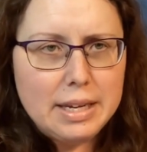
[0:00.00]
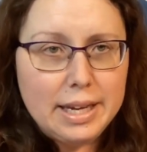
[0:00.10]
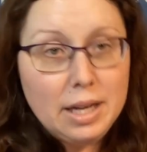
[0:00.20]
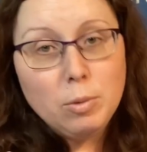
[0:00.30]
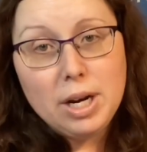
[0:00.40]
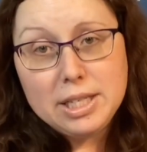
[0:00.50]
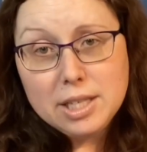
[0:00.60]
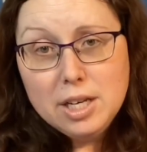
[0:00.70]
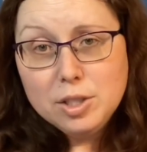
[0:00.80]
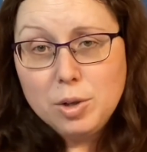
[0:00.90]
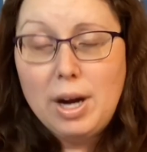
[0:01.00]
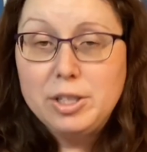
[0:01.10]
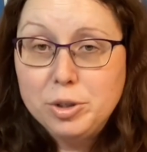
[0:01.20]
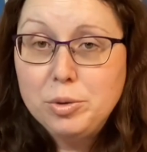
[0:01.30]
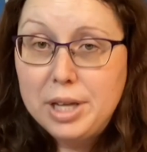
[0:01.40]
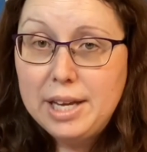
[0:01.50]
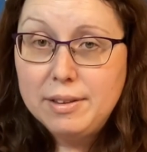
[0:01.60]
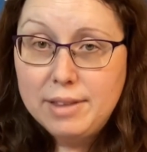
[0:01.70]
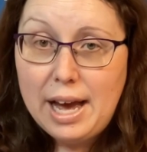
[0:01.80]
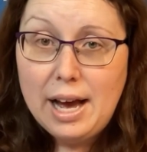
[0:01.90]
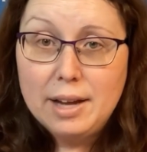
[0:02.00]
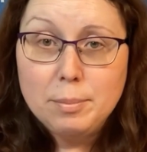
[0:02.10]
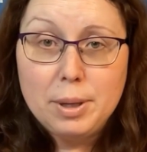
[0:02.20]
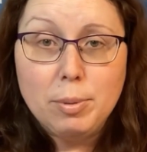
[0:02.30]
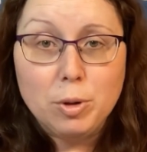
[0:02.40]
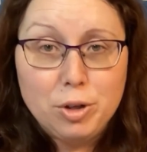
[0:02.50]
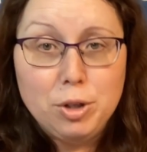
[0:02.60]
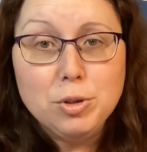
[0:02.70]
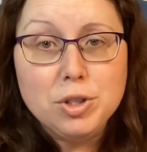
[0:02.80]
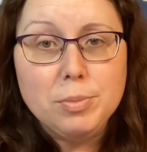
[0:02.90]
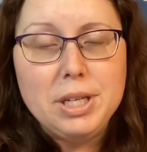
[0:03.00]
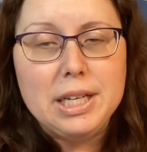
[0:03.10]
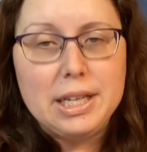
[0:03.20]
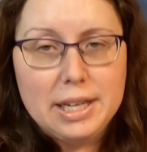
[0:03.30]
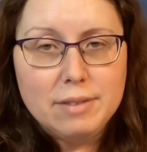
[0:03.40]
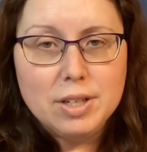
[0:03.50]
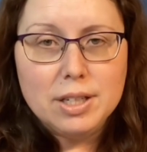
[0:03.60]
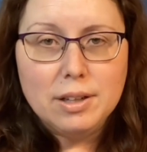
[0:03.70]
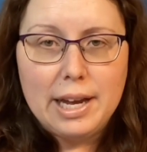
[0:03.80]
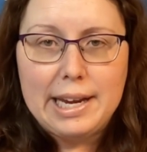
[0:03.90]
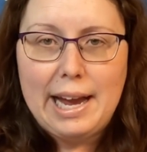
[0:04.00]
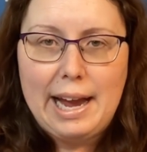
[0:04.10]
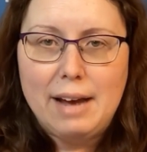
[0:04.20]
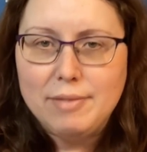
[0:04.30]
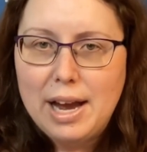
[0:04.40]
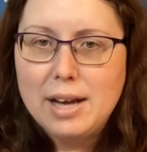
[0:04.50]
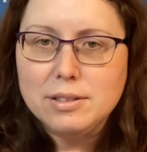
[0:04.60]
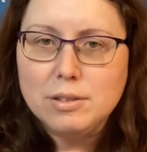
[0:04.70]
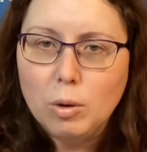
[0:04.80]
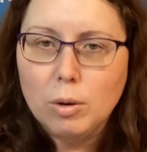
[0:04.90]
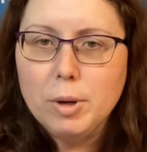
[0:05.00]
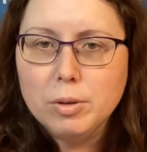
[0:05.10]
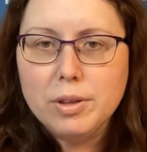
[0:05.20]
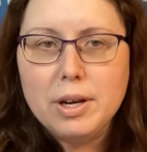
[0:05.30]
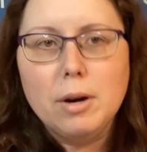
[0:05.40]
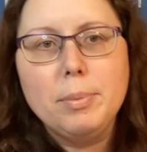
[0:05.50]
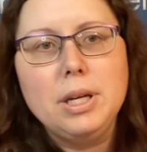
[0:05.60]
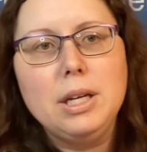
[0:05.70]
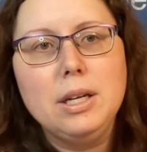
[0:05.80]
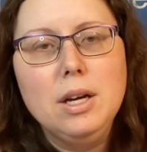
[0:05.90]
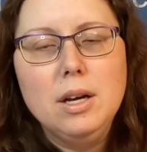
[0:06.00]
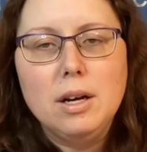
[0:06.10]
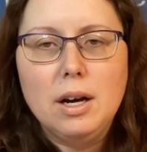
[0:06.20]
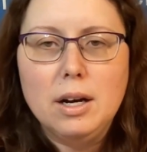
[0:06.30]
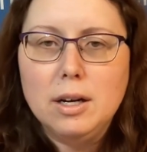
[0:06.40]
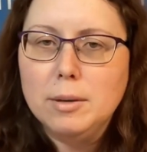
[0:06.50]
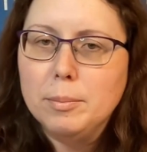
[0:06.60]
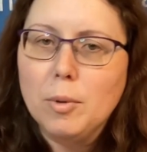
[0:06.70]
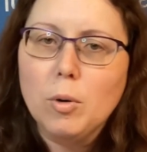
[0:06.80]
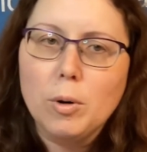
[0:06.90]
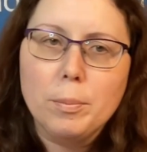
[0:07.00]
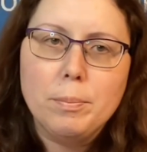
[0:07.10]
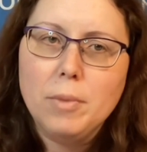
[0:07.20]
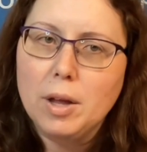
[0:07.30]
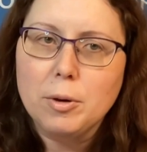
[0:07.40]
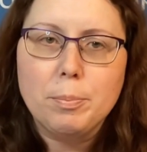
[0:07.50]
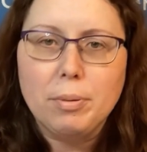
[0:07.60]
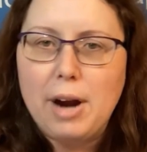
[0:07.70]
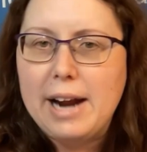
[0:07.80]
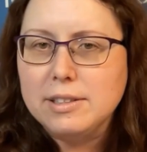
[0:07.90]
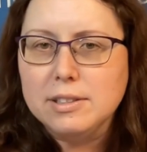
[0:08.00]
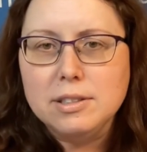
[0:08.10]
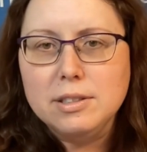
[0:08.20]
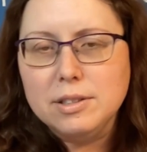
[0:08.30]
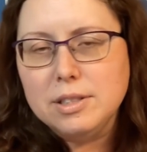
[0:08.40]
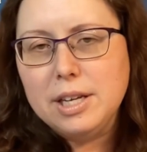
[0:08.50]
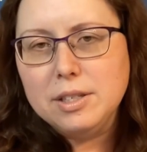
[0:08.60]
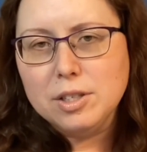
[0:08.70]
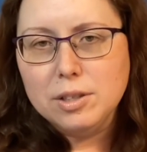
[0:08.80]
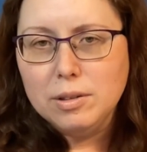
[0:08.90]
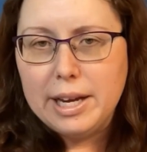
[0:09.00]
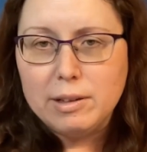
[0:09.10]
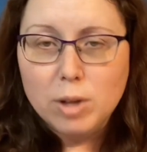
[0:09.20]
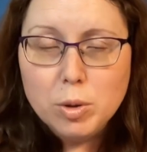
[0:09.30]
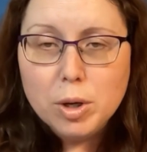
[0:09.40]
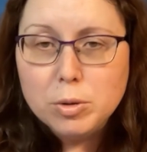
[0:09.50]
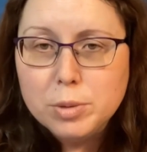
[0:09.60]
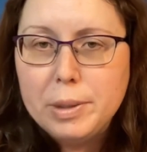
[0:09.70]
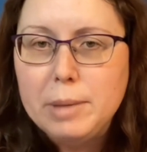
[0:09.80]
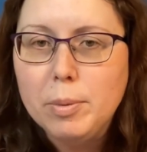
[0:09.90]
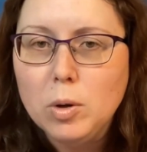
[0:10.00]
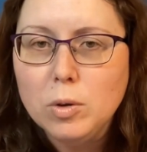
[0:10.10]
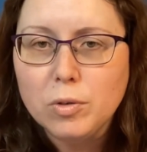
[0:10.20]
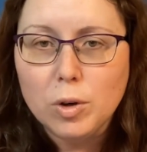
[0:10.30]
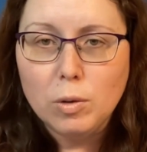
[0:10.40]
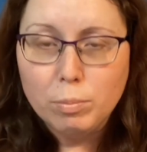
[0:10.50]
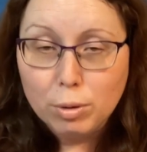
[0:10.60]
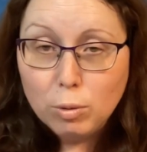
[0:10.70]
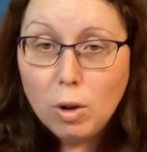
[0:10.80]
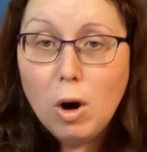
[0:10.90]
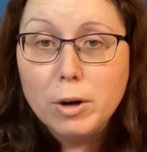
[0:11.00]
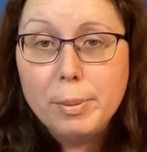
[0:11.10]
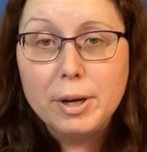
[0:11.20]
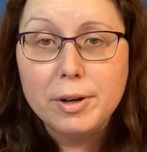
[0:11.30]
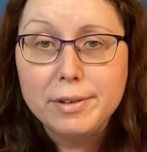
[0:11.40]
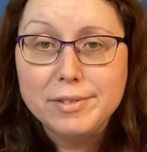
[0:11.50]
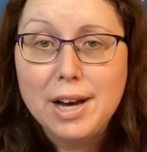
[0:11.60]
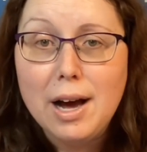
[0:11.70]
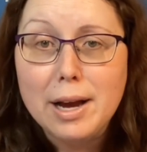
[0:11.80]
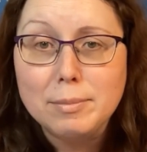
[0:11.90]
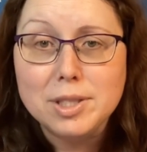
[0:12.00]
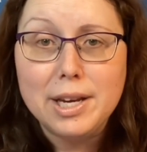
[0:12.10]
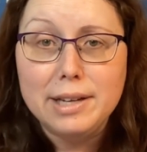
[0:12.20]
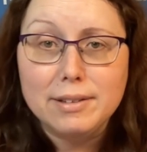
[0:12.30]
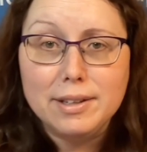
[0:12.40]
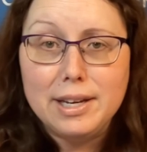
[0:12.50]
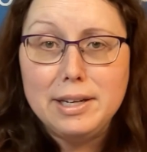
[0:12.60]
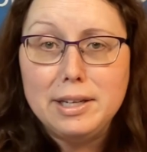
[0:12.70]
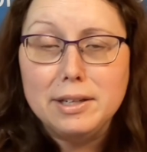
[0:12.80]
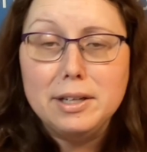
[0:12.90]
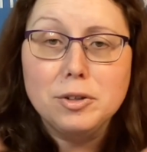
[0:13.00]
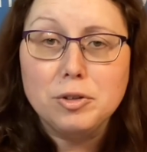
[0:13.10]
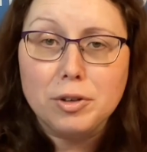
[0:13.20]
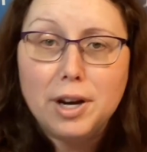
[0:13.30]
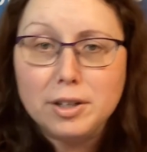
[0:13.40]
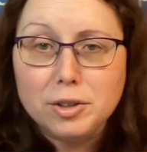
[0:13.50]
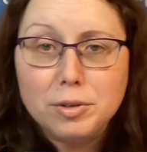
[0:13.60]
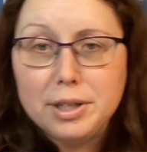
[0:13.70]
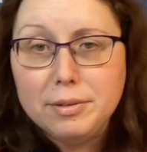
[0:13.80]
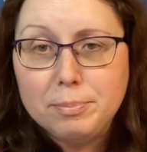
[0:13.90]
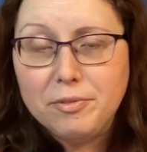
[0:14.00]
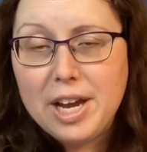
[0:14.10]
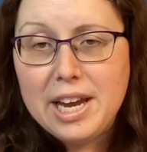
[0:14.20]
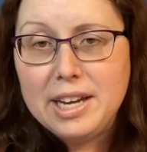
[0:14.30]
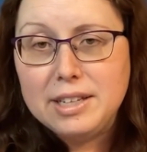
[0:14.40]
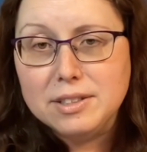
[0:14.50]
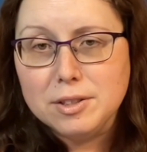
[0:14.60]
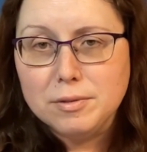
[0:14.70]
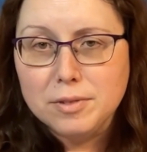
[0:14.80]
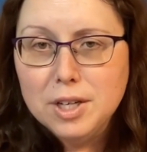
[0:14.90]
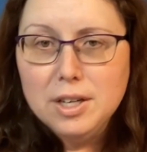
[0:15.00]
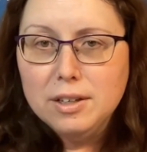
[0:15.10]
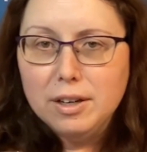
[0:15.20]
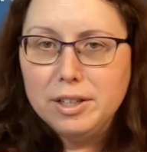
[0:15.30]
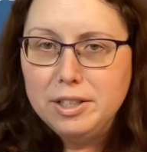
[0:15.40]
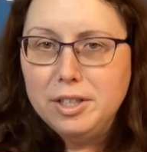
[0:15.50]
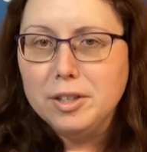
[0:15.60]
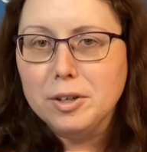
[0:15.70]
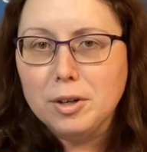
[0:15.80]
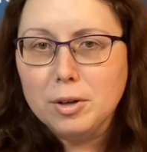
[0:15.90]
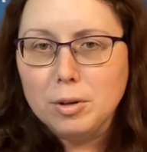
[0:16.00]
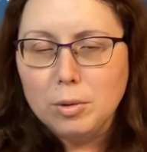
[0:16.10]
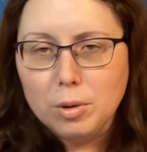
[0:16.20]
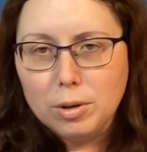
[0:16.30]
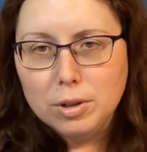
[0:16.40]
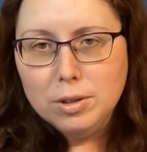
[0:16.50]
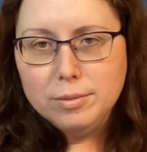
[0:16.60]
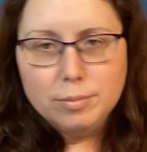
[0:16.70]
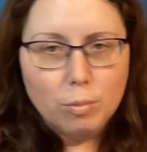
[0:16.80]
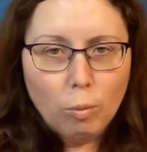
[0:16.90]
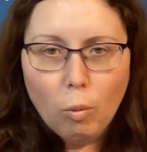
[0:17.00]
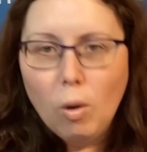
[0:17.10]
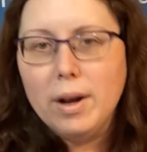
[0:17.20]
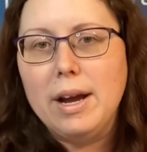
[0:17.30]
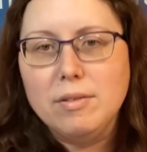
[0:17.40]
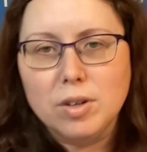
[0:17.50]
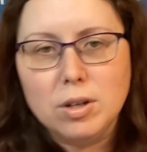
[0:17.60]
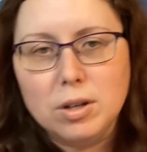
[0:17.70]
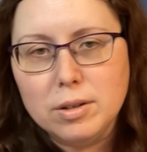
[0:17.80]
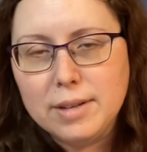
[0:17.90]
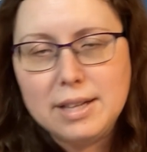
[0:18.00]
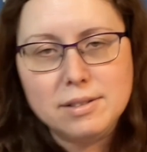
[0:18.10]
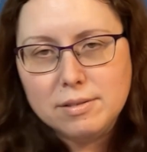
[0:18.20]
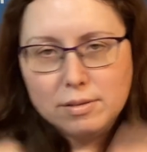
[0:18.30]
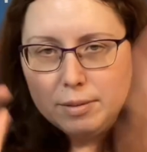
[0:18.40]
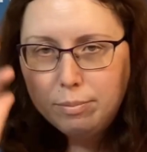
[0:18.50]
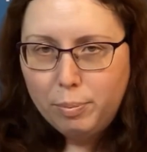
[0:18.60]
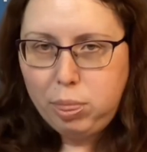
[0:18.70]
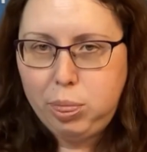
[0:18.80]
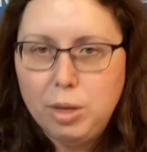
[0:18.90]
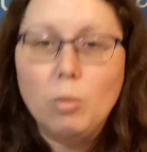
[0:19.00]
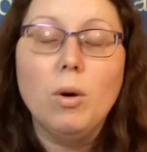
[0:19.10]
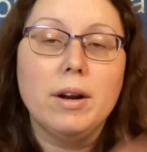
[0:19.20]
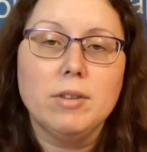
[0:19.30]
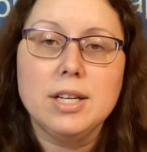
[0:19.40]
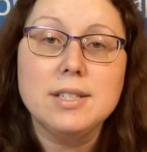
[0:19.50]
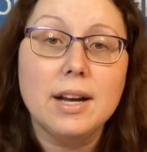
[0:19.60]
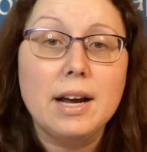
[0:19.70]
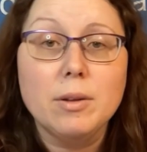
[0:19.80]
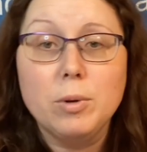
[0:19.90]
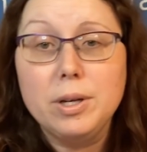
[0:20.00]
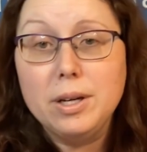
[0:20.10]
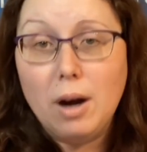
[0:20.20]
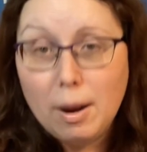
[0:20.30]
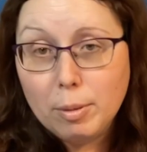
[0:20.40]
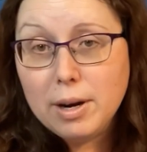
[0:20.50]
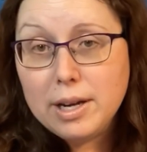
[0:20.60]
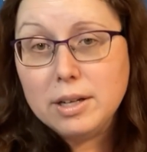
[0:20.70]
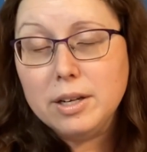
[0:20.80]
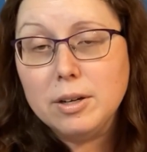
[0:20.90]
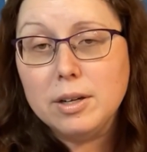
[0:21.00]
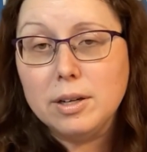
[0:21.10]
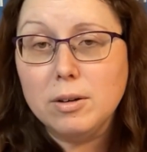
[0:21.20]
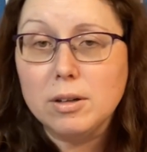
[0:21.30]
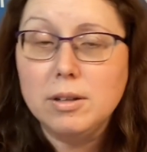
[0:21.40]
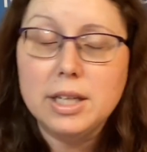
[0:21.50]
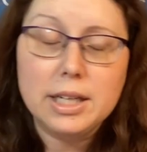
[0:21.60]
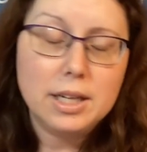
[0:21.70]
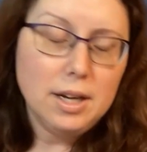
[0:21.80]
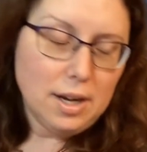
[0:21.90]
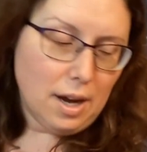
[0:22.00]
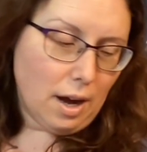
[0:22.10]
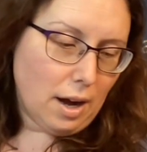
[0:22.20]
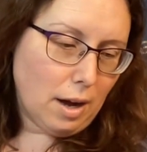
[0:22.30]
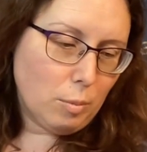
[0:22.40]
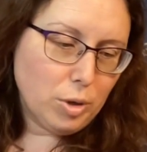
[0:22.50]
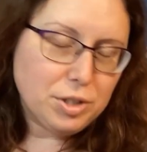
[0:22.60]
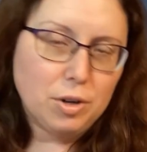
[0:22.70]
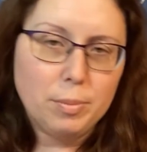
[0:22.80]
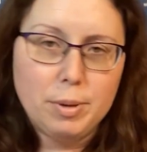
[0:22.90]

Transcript: Anyways, so I do get that people are used to being given like half-ass hormone therapy um, or other practices tend to like low-dose people for a prolonged period of time saying that they need an introductory phase of a year or whatever. That's uh, whatever. That's not how we operate here at our clinic. Um, we start